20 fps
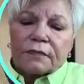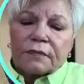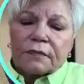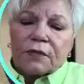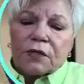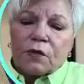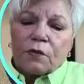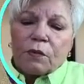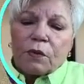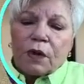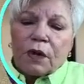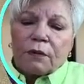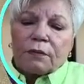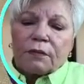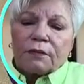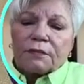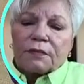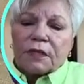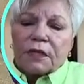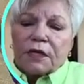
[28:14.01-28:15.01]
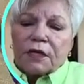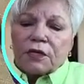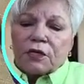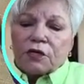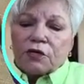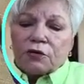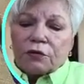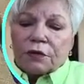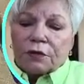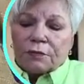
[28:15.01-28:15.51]
No problem.
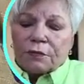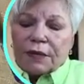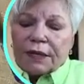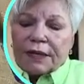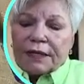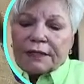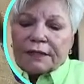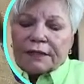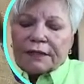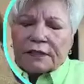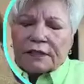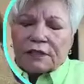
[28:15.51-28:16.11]
You can paint this